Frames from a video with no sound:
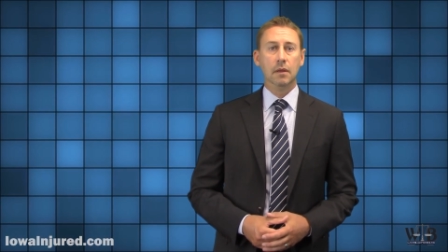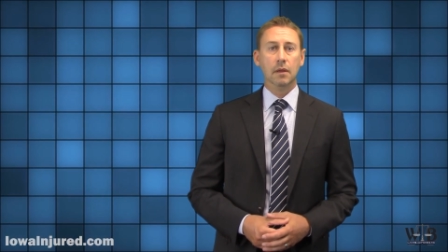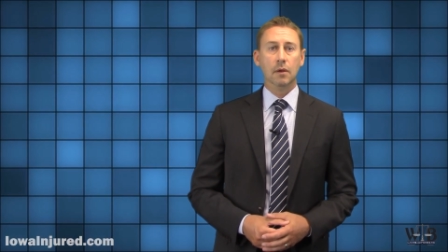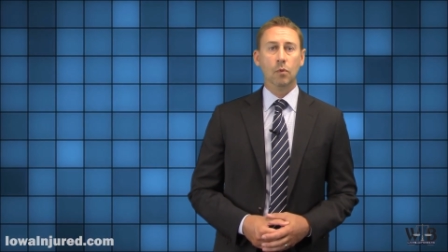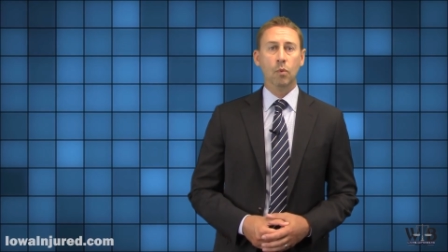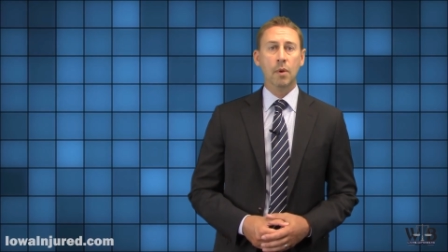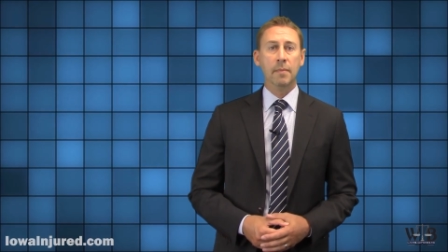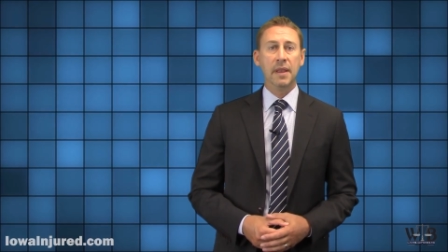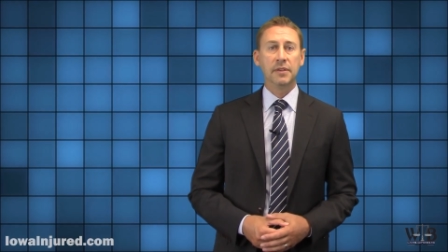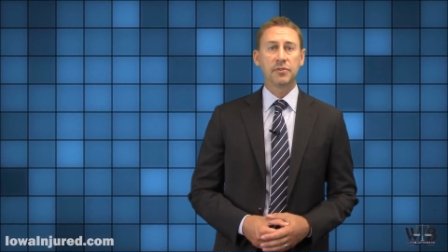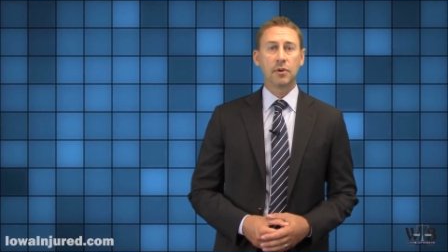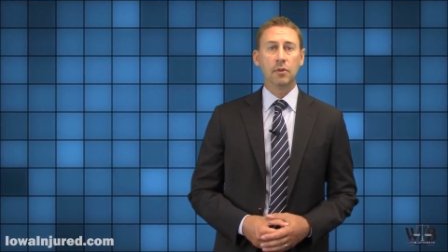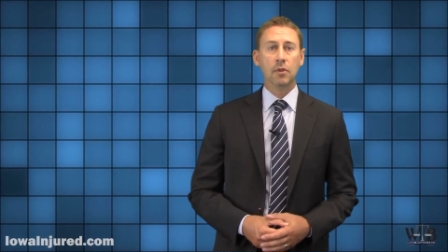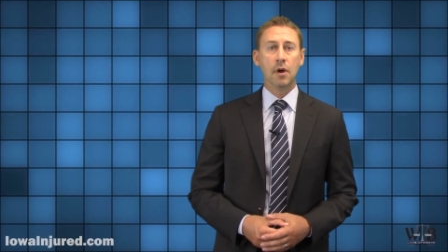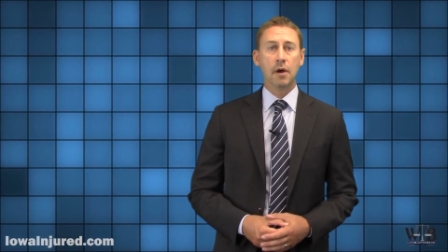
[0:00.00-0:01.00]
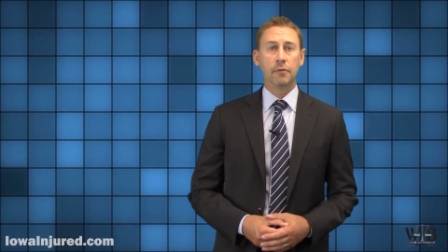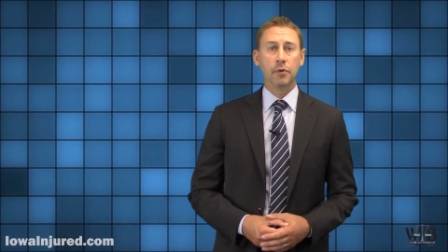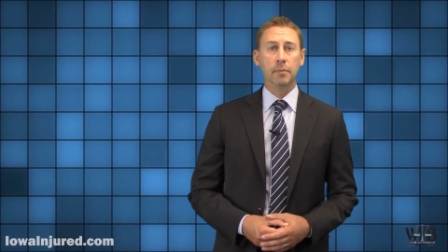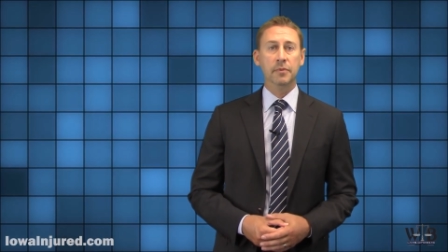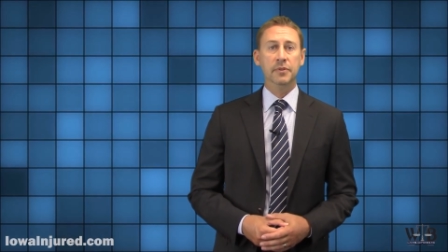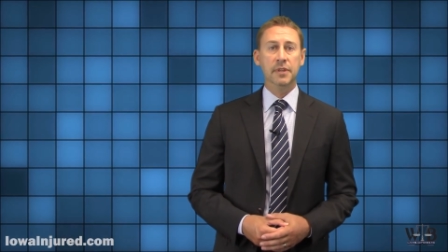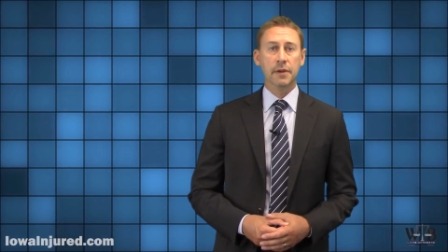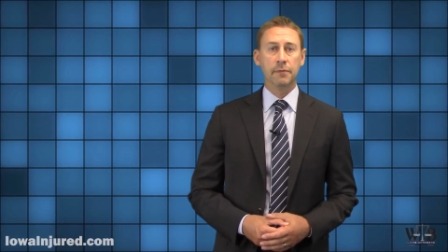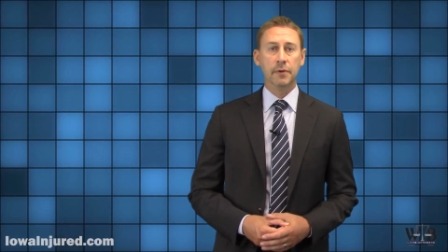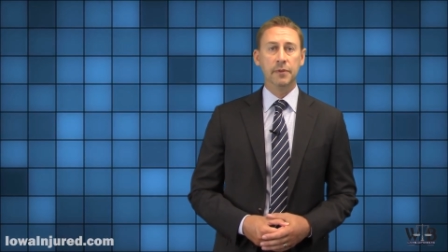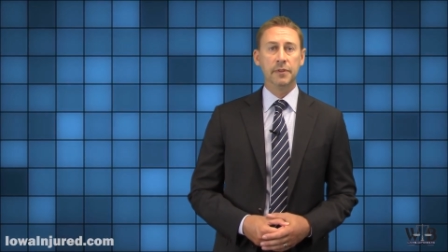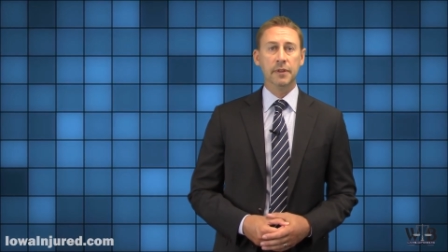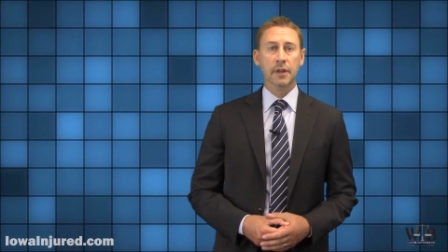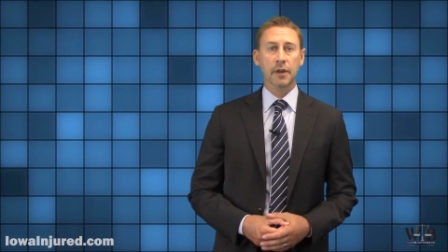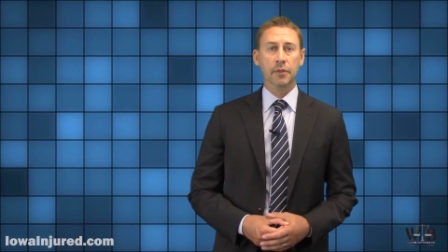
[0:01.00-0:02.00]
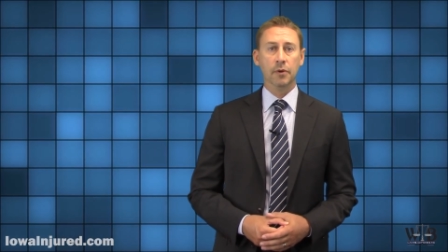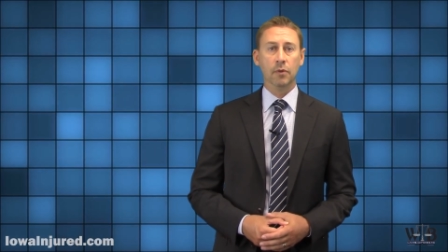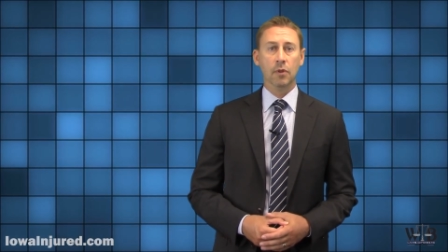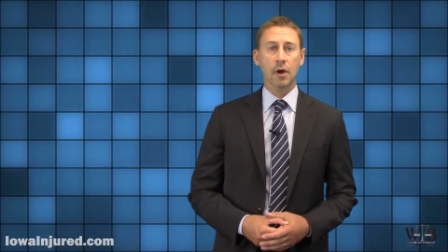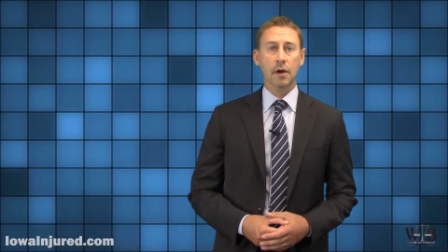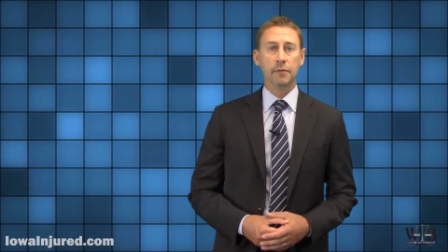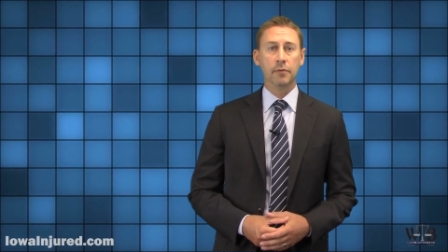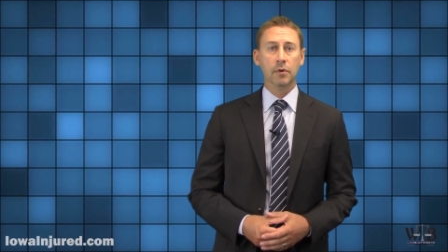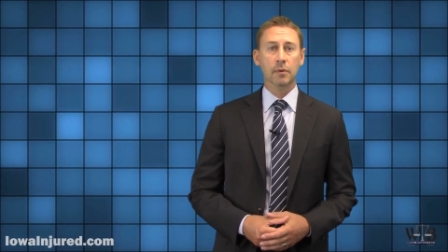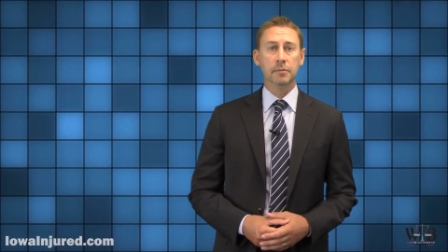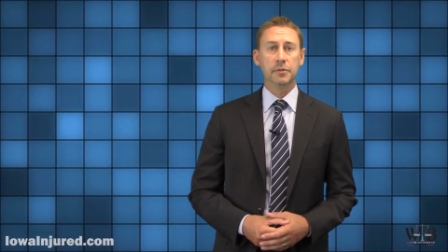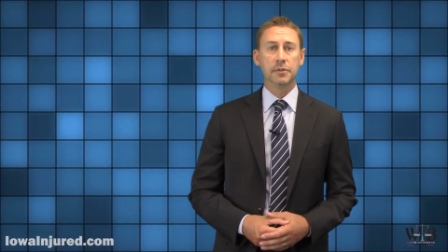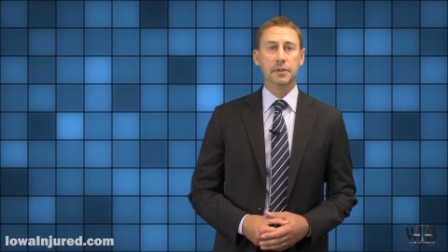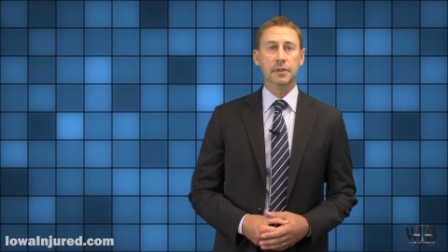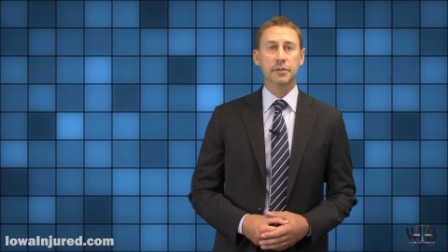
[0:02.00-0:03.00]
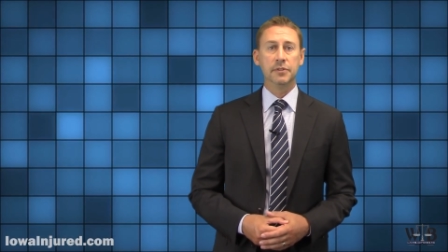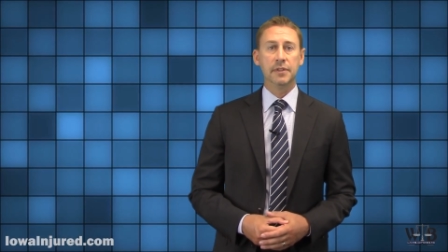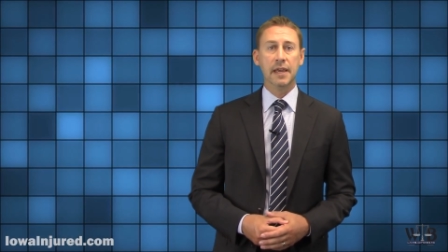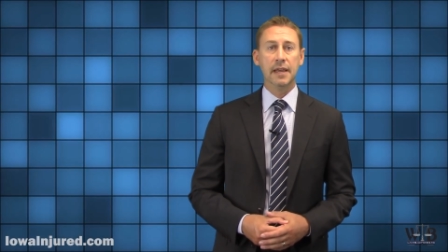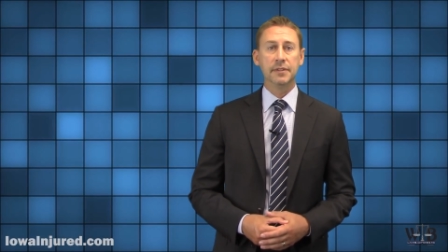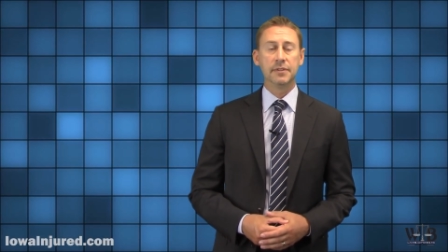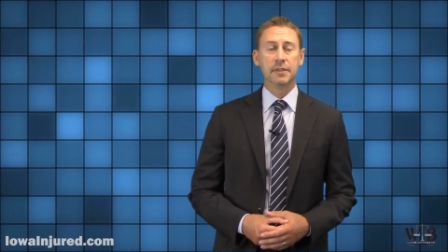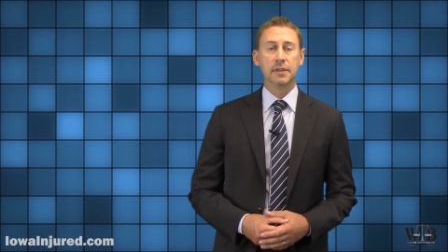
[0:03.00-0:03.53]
What makes our law firm different than other law firms is that